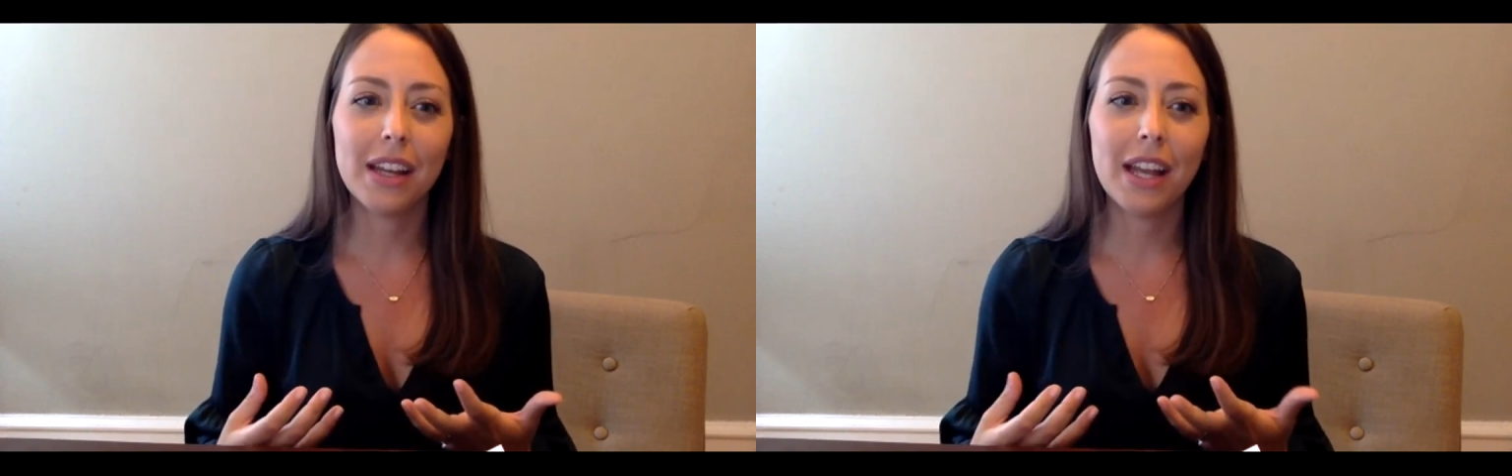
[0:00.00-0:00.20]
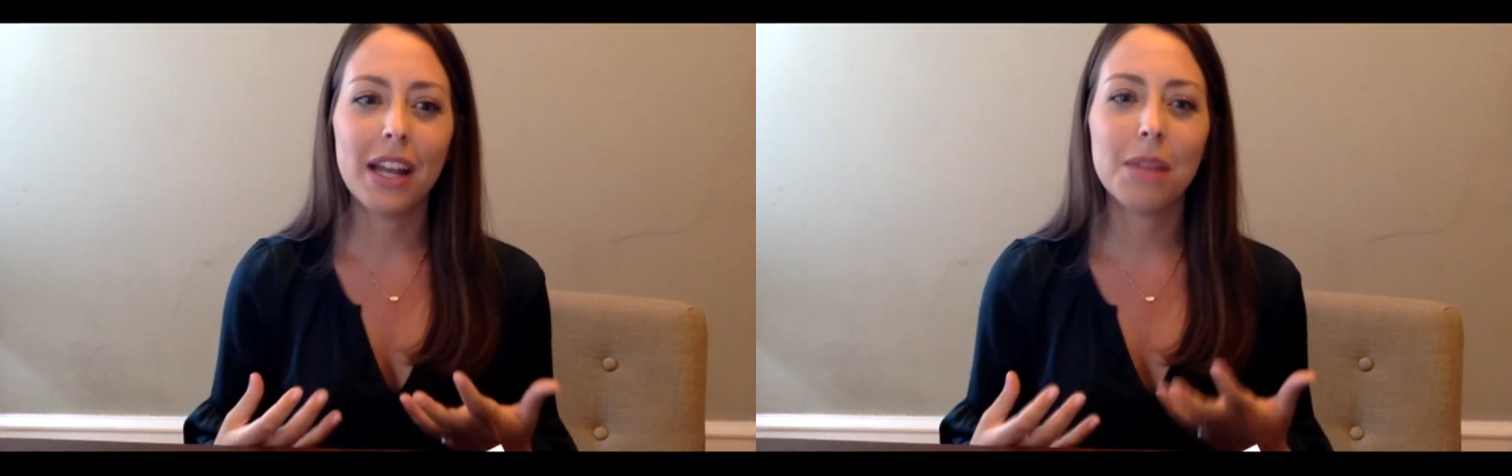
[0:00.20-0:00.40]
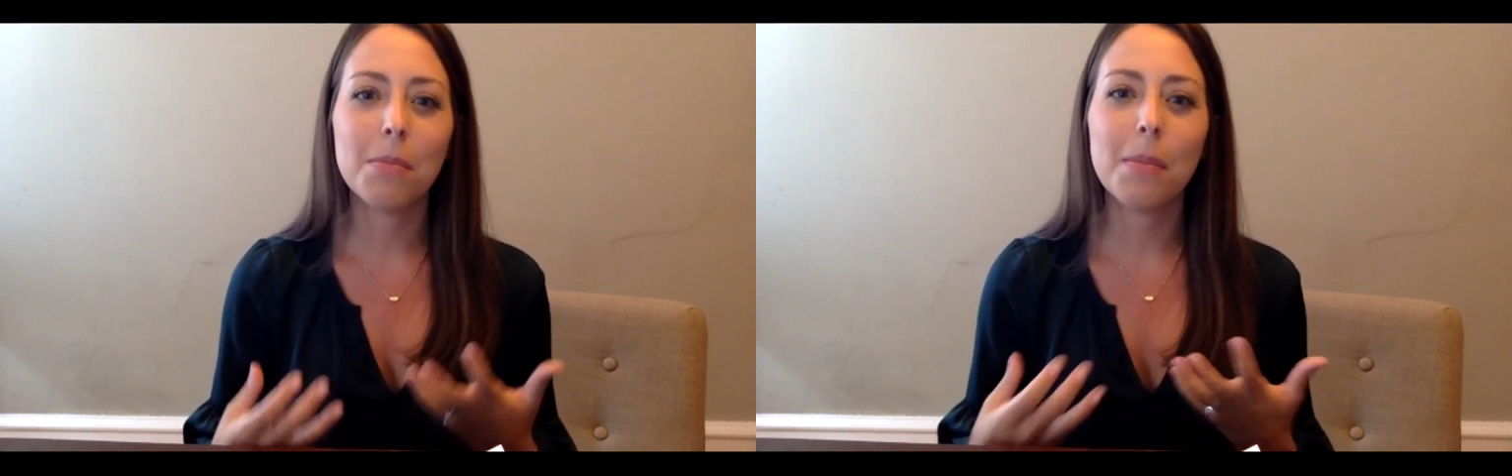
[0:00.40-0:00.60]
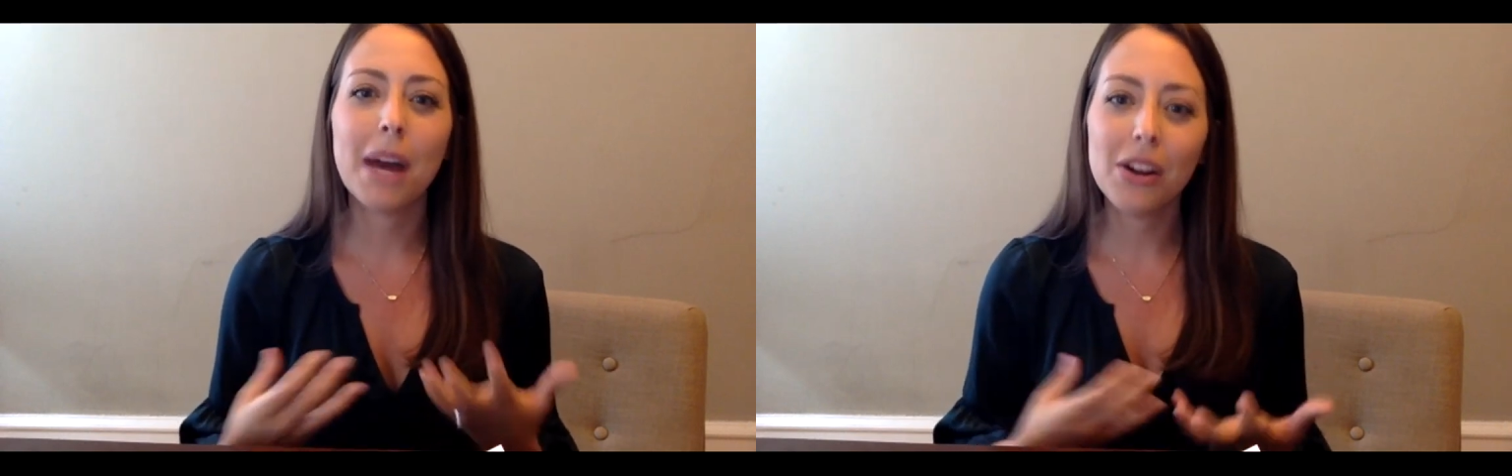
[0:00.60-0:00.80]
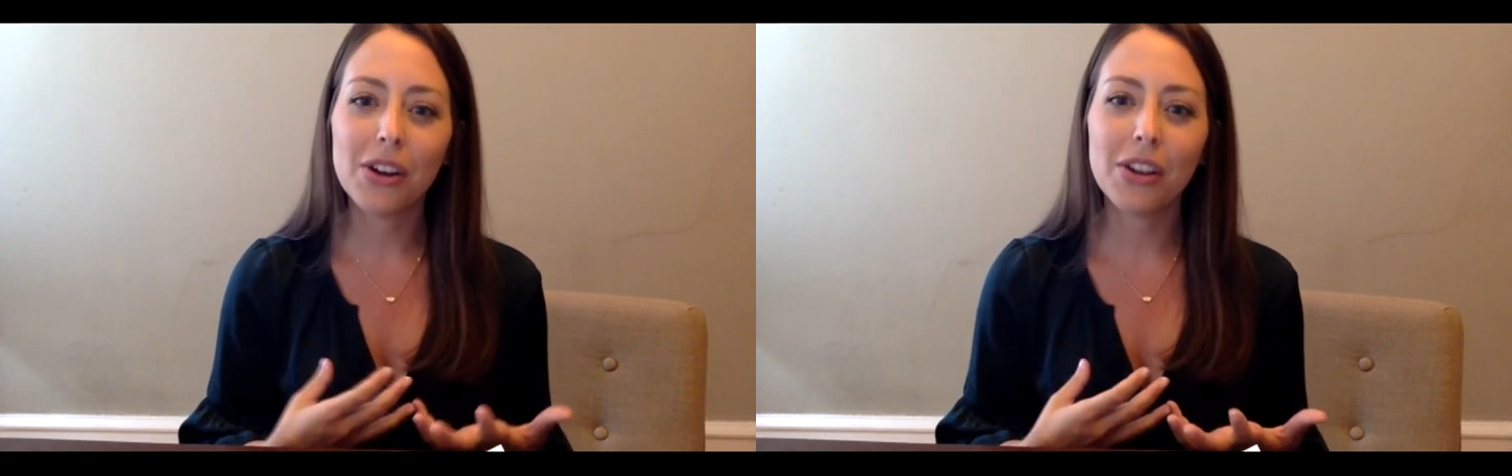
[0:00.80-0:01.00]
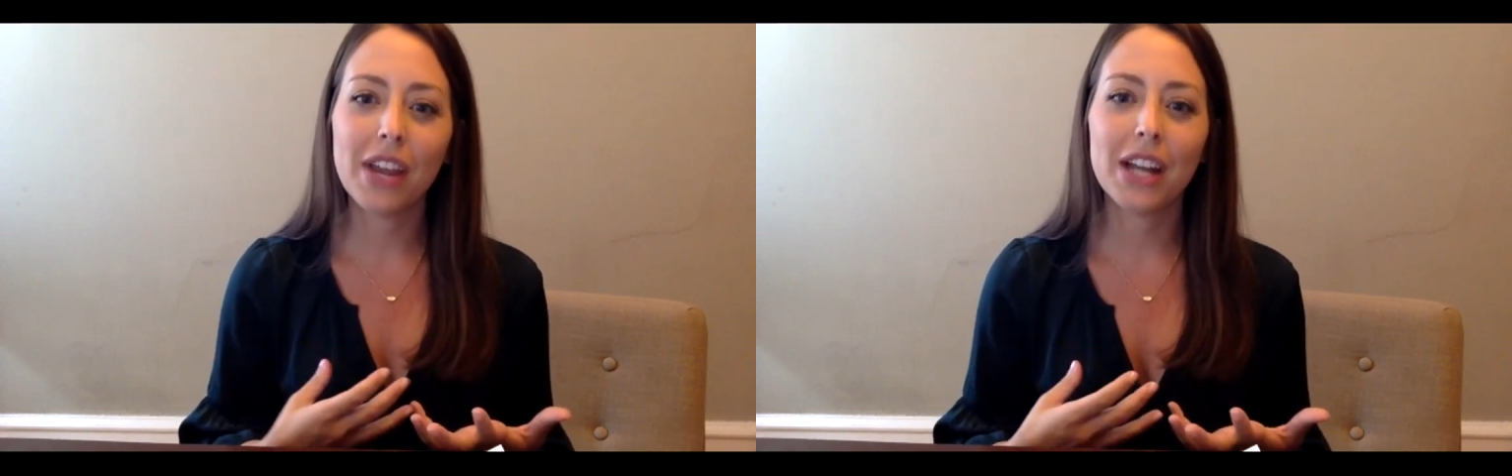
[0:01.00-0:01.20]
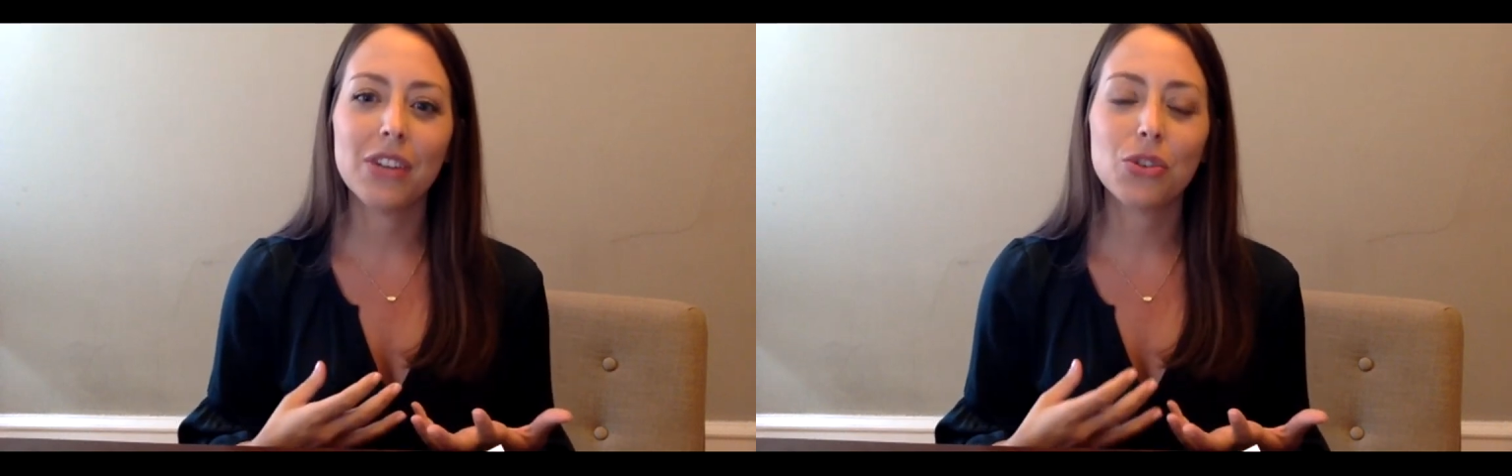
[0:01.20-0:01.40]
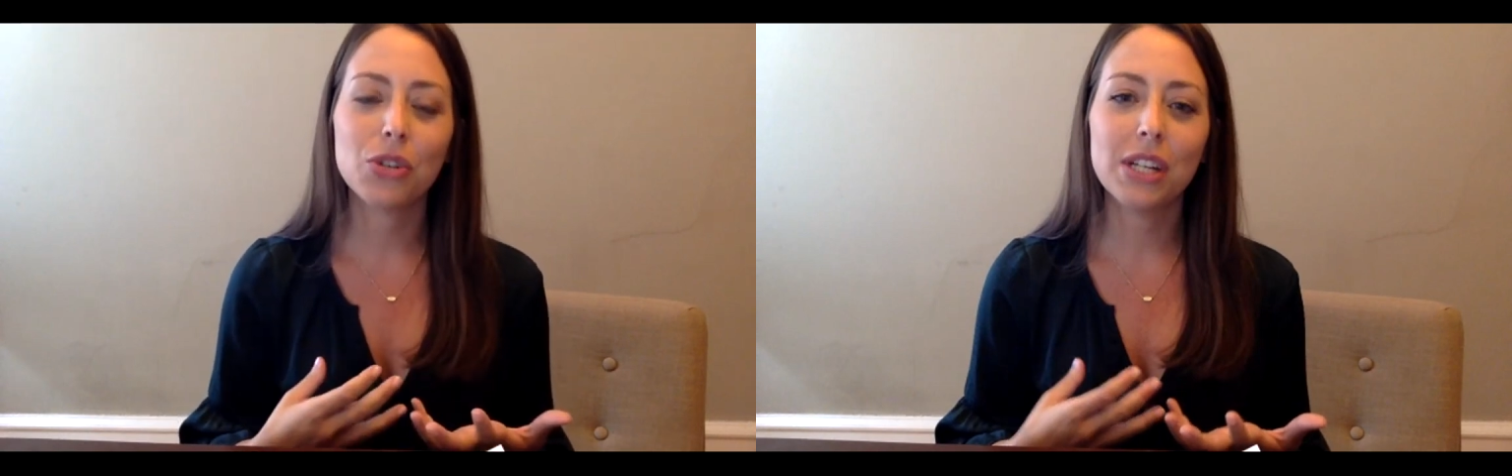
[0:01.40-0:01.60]
and admire that
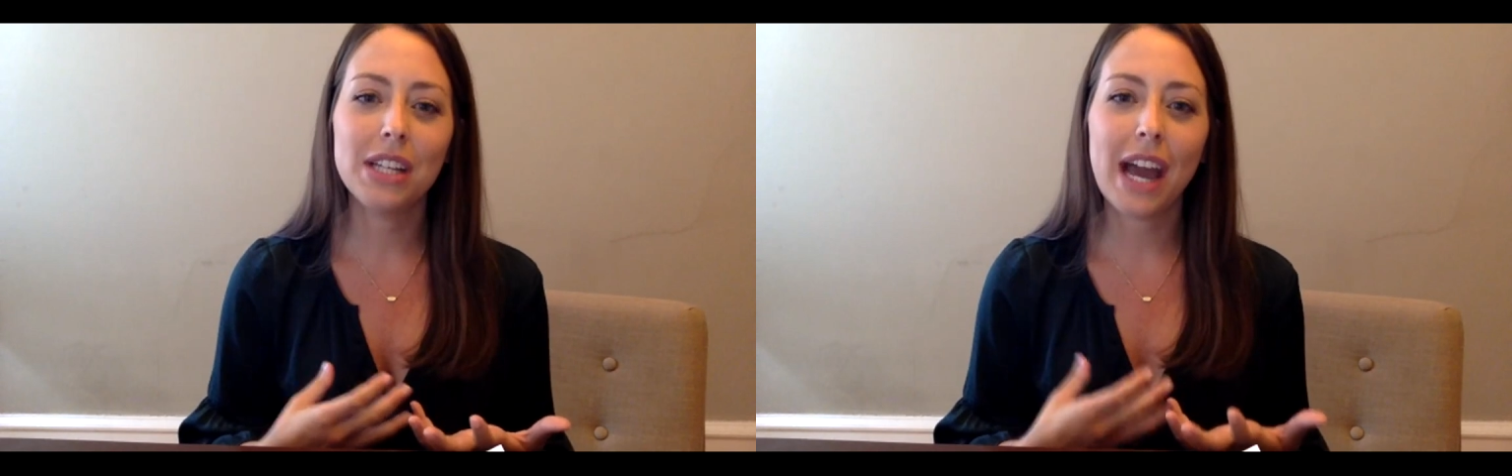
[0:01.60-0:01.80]
Trinity